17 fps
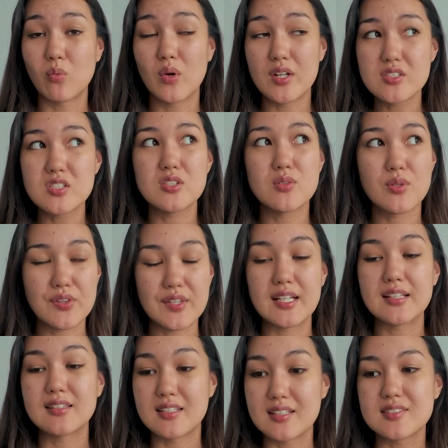What do you
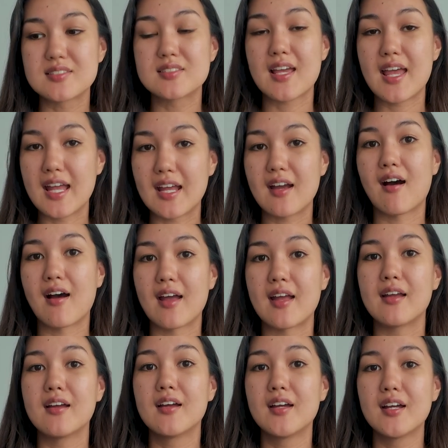think this
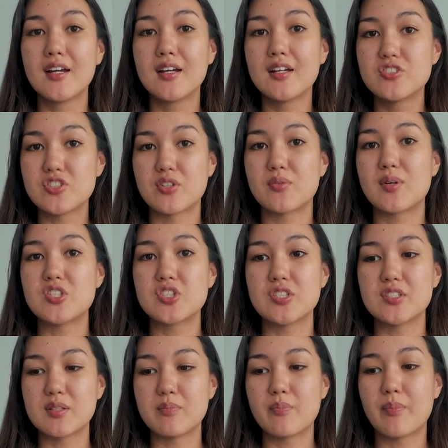AI
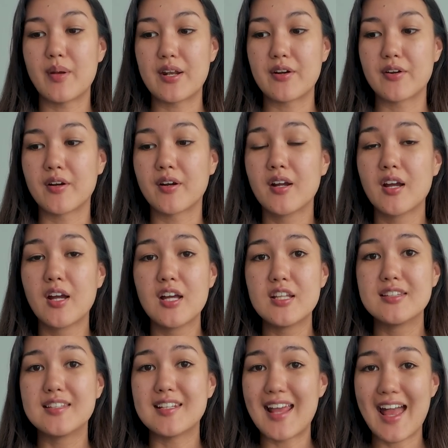generation did better?
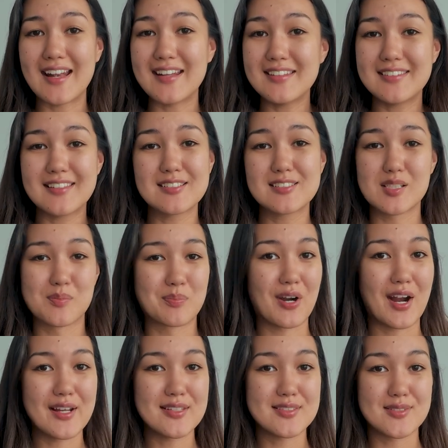Did anything
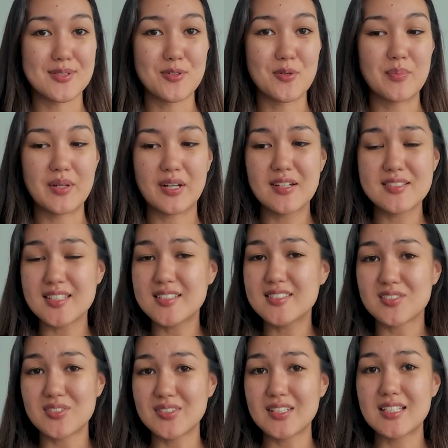surprise you? Because it
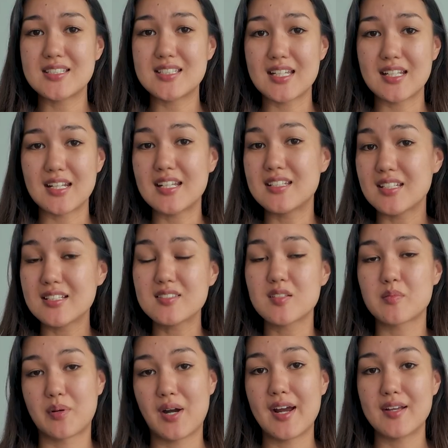certainly did. It did
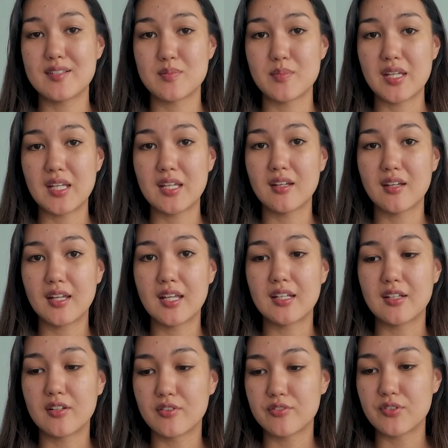surprise me
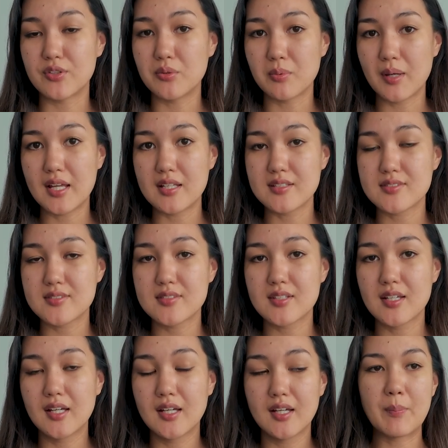in a few
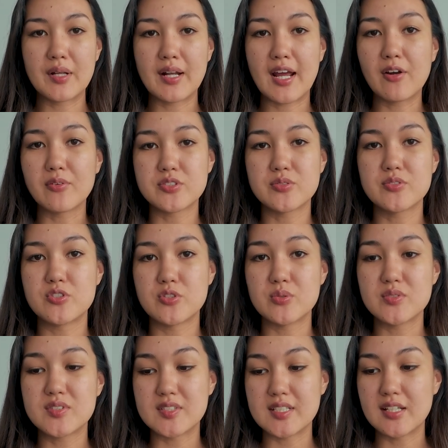ways. But I also
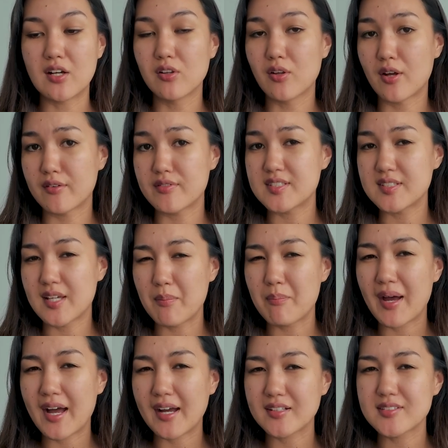do see a lot of
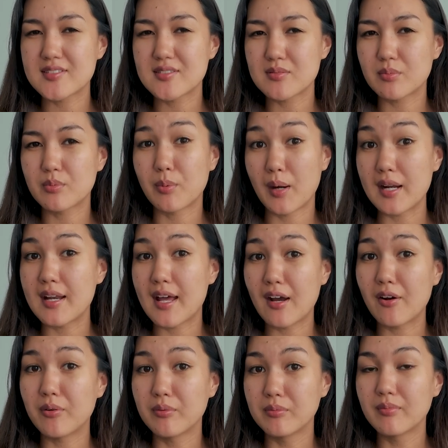setbacks right
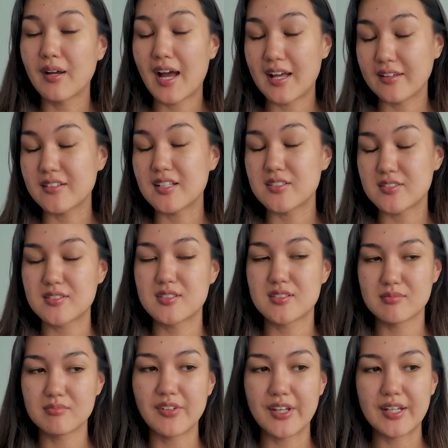now, at
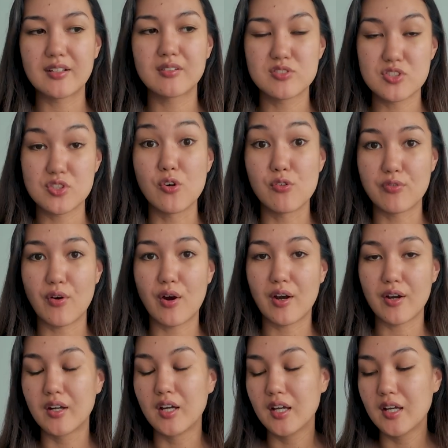least like so
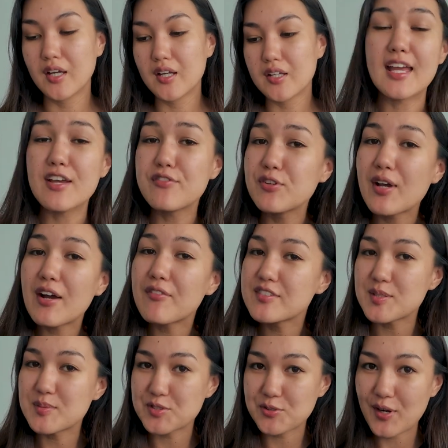far. If you
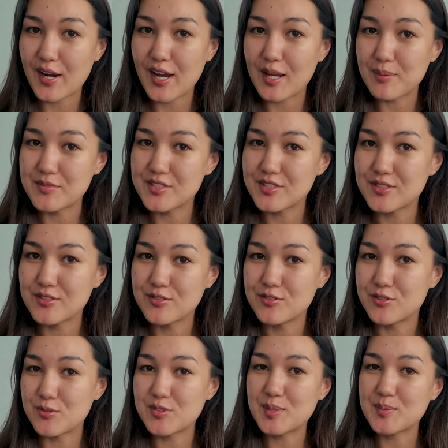haven't subscribed,
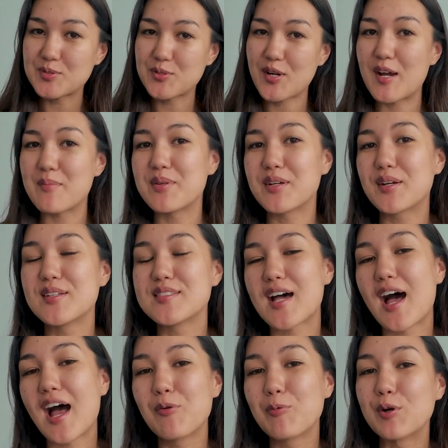do subscribe,
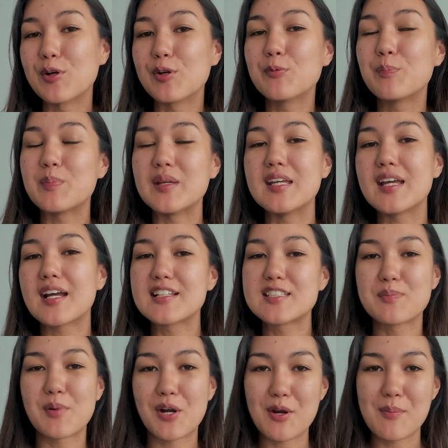because I will be
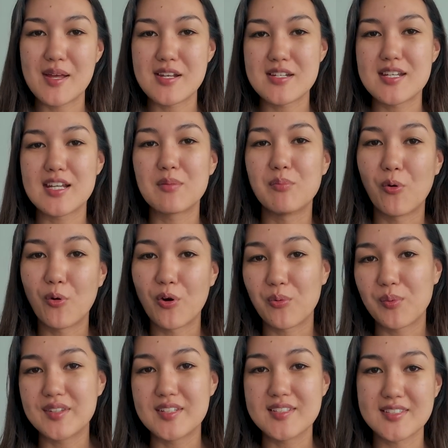experimenting more
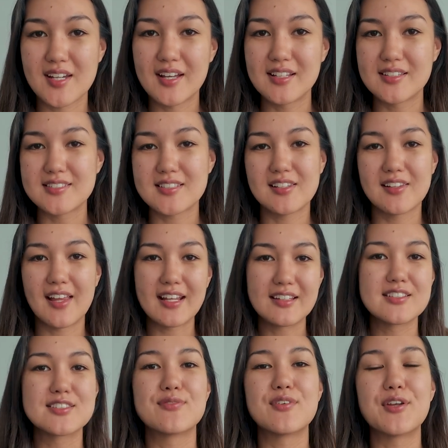with designs
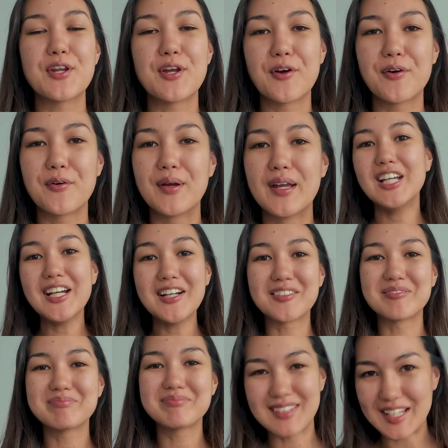like this video.
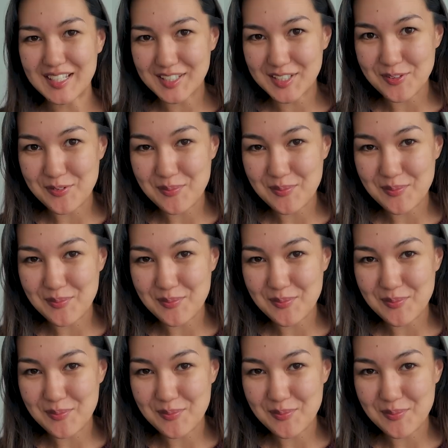Yeah, thank you.